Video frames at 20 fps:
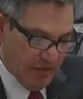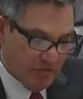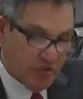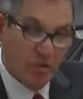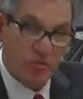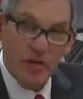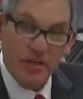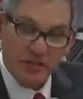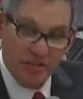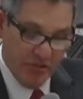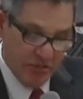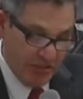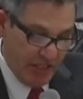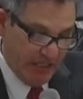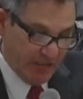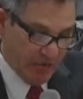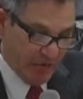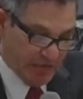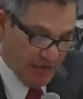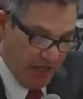Director
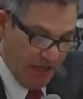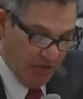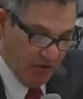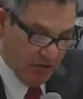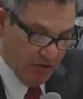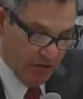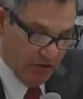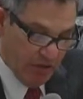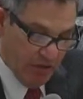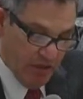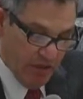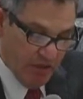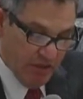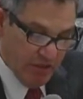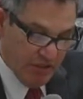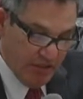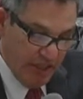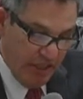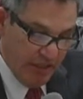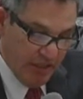Sandra Towler
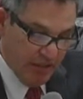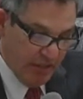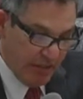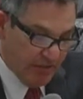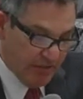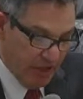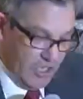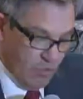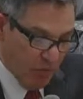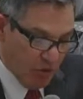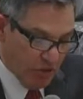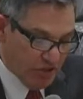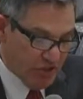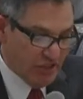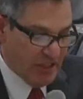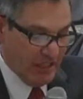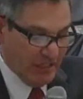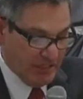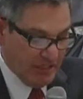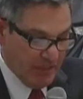stated that there were
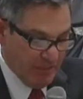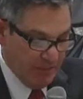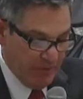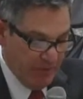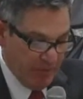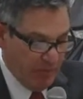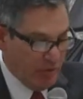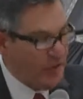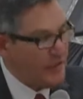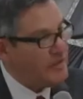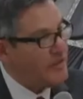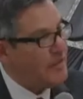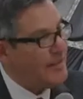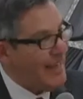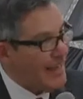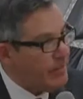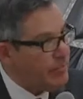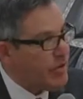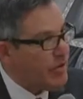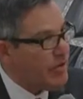16 people at the
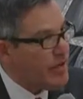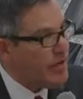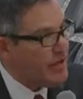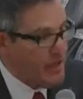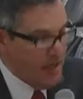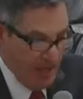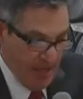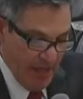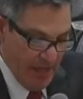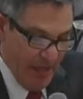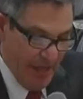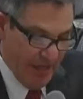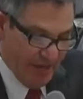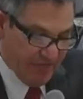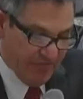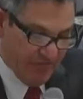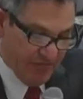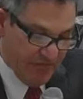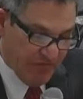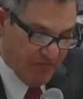library
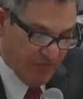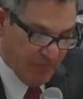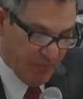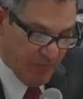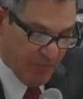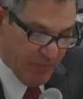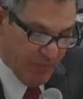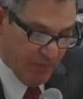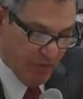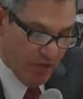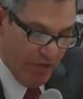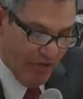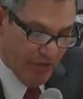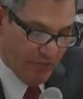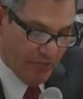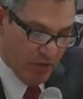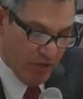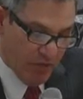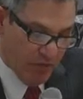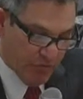and 15 people at
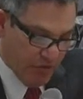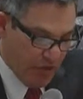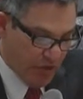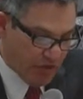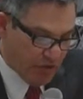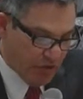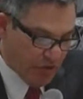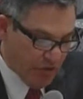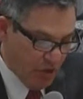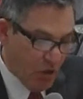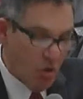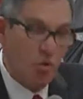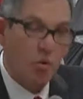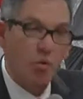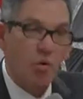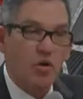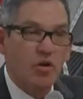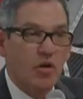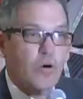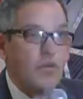recreation
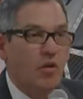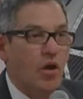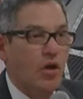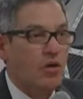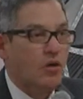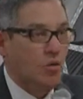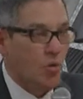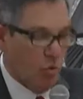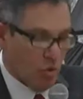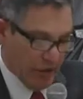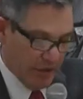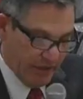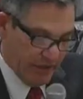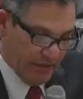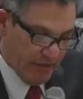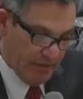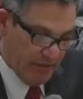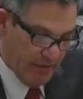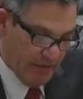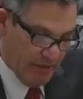who are no longer
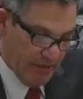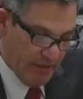working.